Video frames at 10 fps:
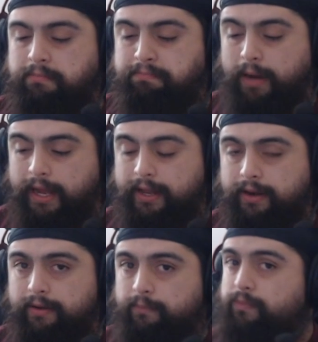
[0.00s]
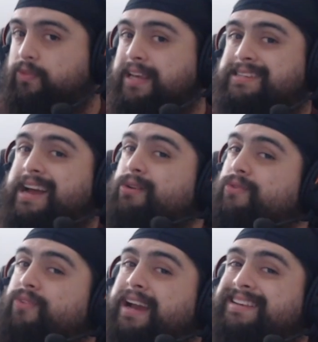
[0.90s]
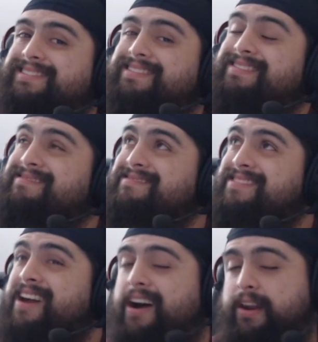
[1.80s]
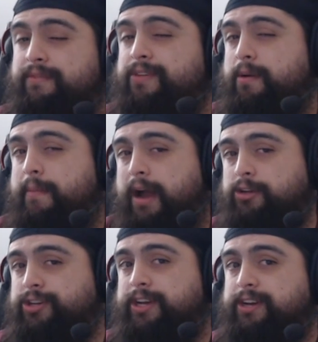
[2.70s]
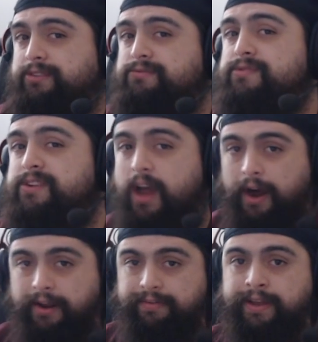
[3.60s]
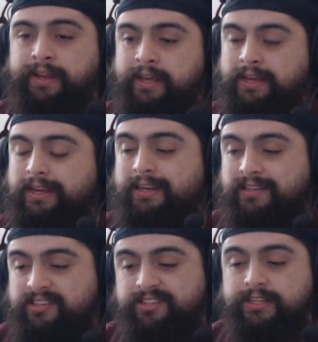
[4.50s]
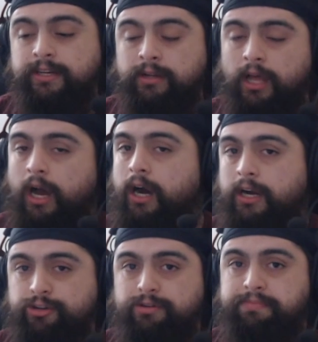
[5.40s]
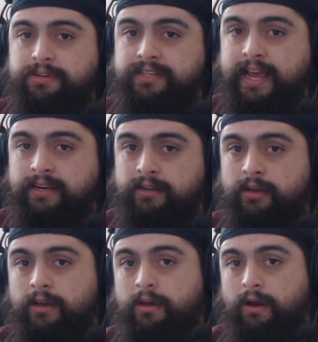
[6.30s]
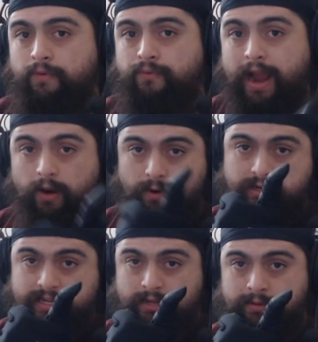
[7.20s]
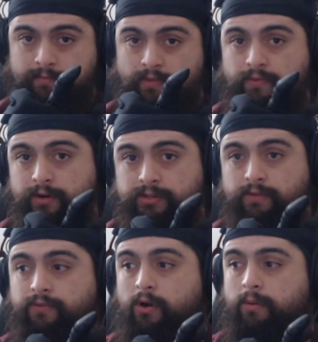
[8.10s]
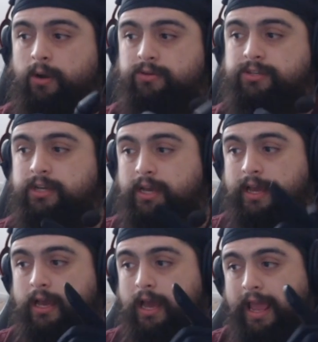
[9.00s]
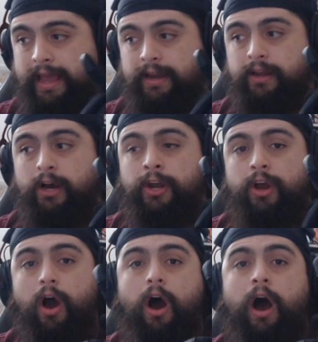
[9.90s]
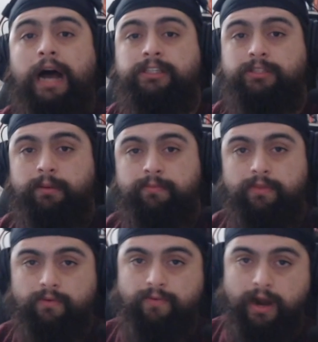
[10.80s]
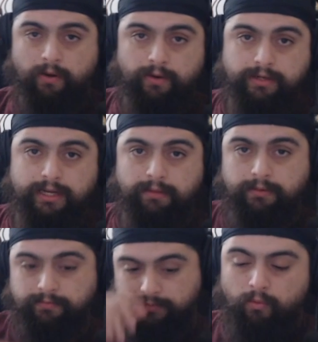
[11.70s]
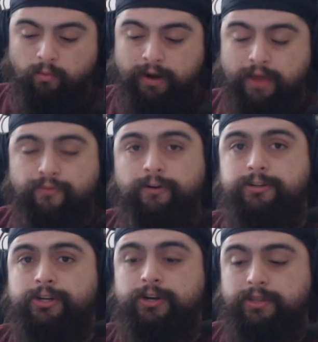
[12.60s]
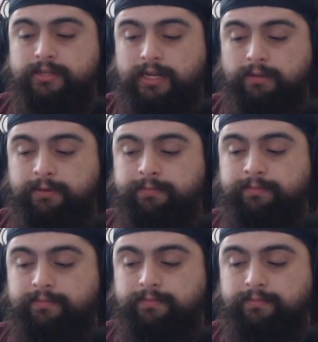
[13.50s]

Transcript: but they sacrifice none of their magic. None of it. It is still 100% a Fireworks album, first and foremost, and an awesome Fireworks album. When I first heard this album